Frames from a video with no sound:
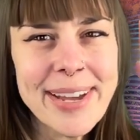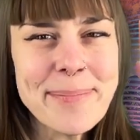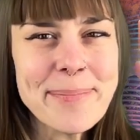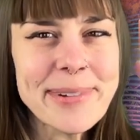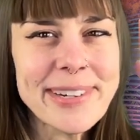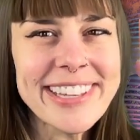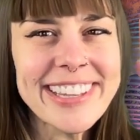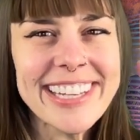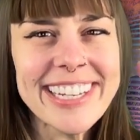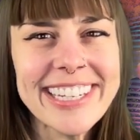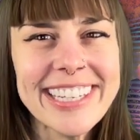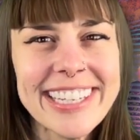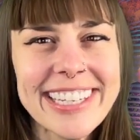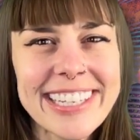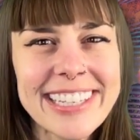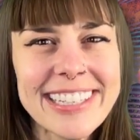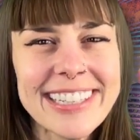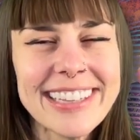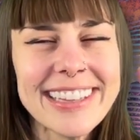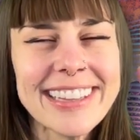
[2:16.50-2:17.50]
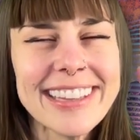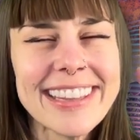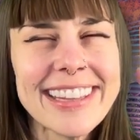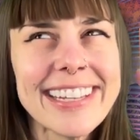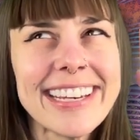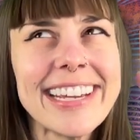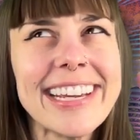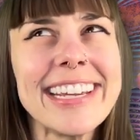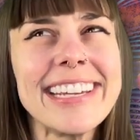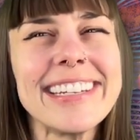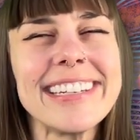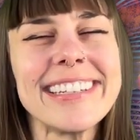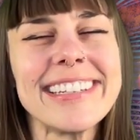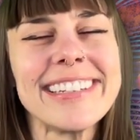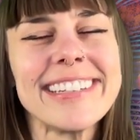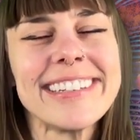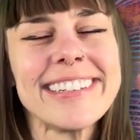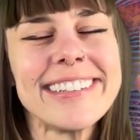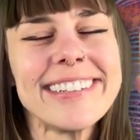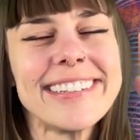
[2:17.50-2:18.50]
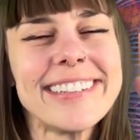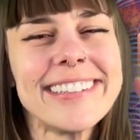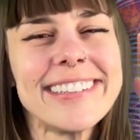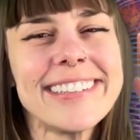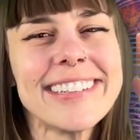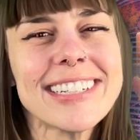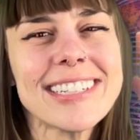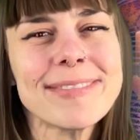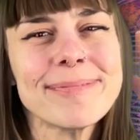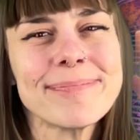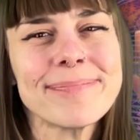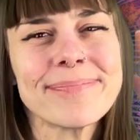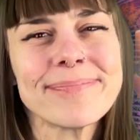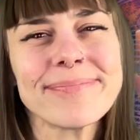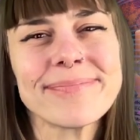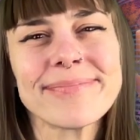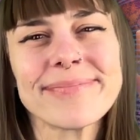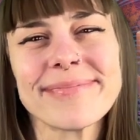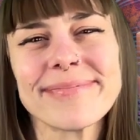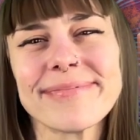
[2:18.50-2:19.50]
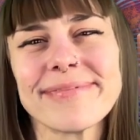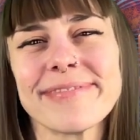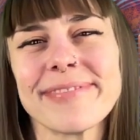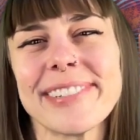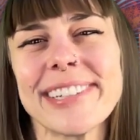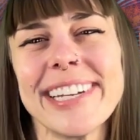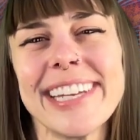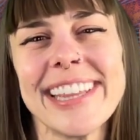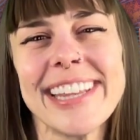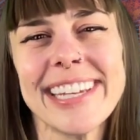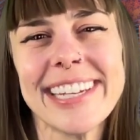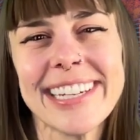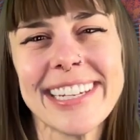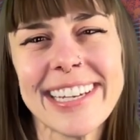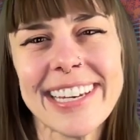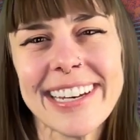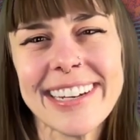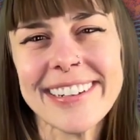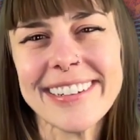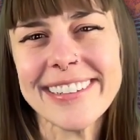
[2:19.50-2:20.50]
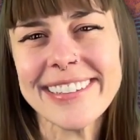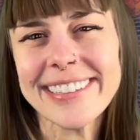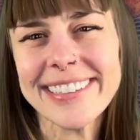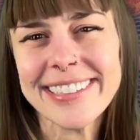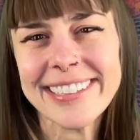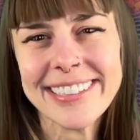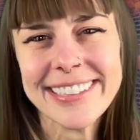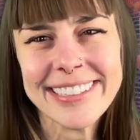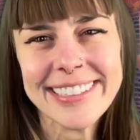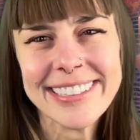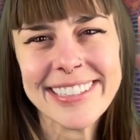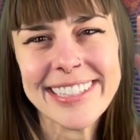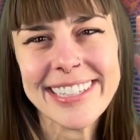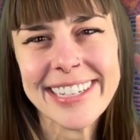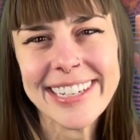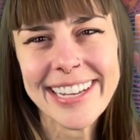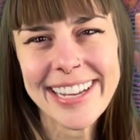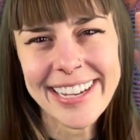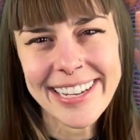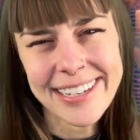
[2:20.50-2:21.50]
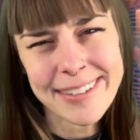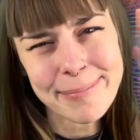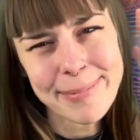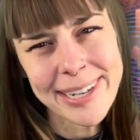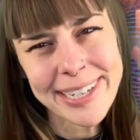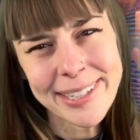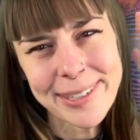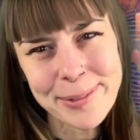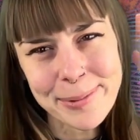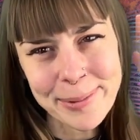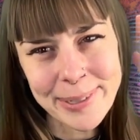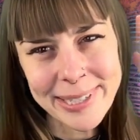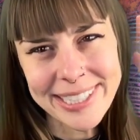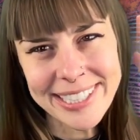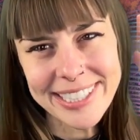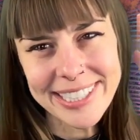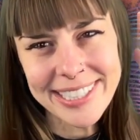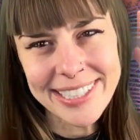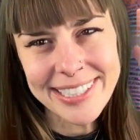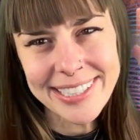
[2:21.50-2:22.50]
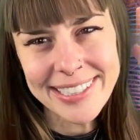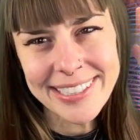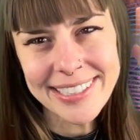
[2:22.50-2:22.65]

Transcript: Breathing in, thank you. Breathing out, Am I aware?